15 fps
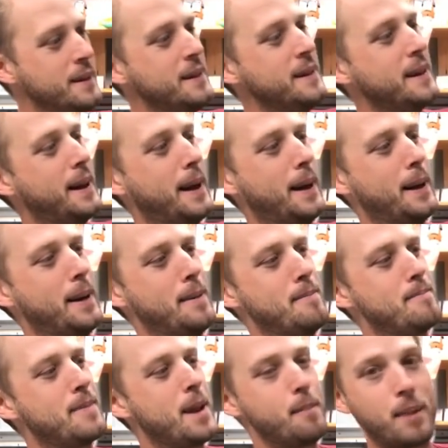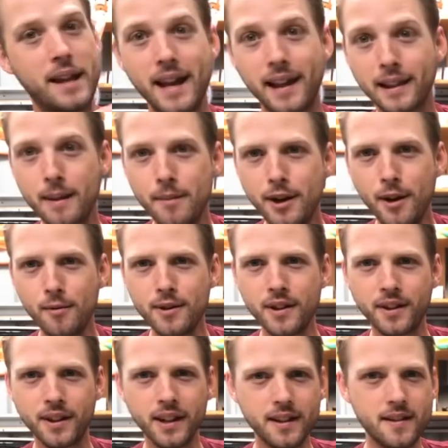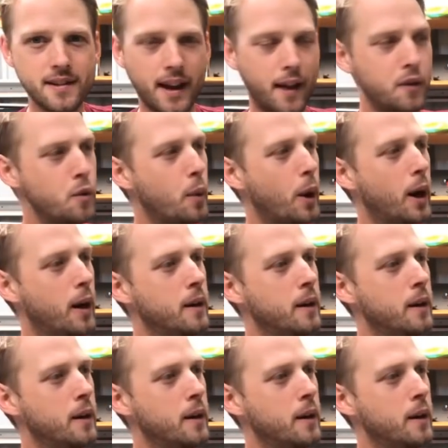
But yeah, let me know what you think of this handlebar.